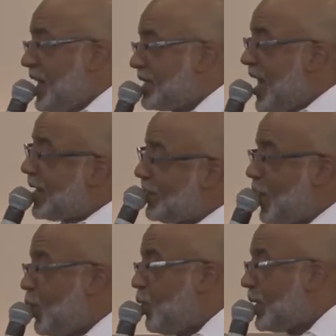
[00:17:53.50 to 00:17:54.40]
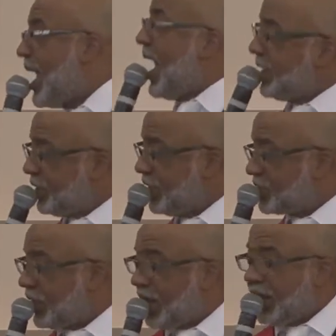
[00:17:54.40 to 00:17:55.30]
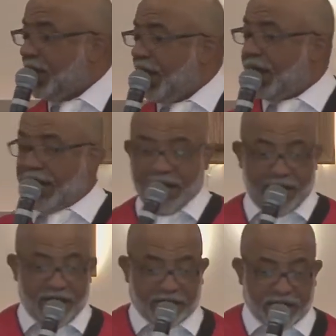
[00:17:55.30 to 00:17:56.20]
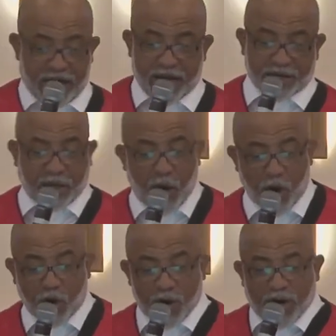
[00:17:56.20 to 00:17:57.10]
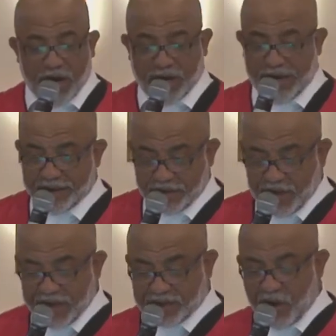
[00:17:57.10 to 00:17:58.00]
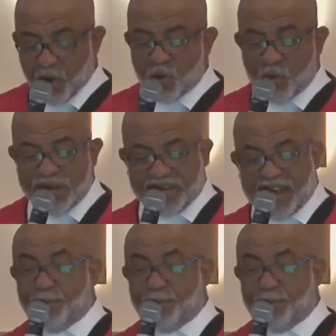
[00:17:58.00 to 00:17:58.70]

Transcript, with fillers: techno gadgets uh, as though as, as though we can't